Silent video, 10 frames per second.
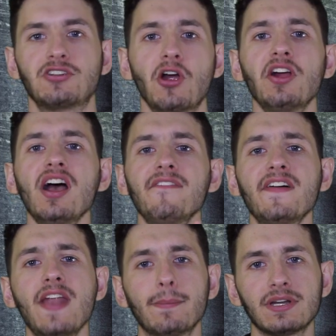Starting off
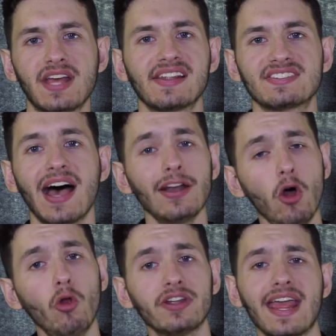at number 10 is not
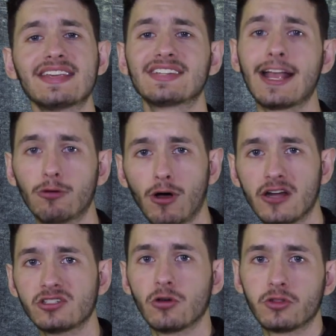only a
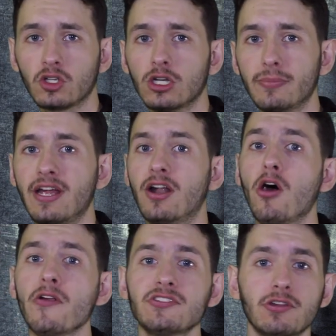psychological thriller, but it
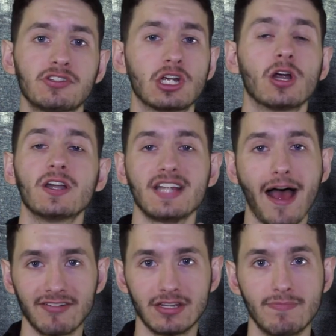also turned
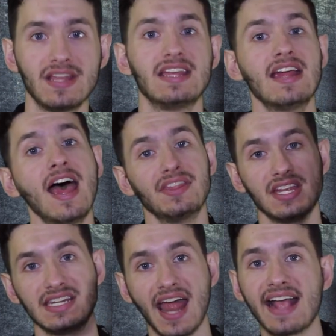out to be
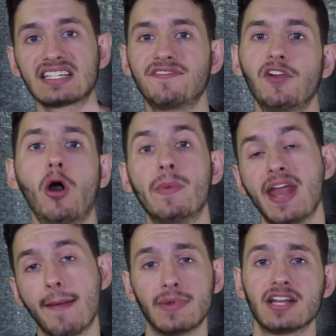the next film in
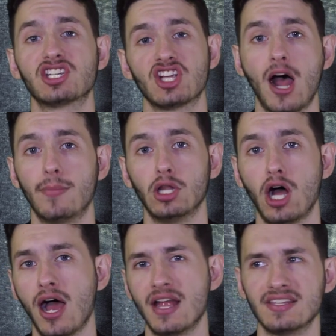M. Night
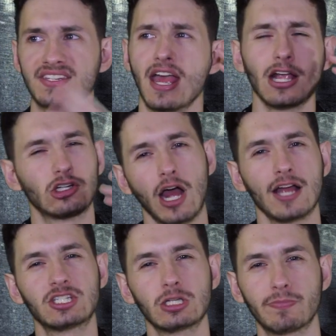Shyamalan's
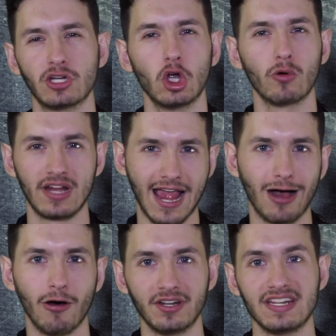grand superhero
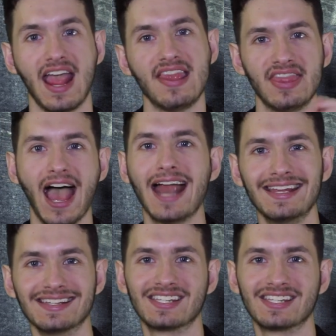reality, and that is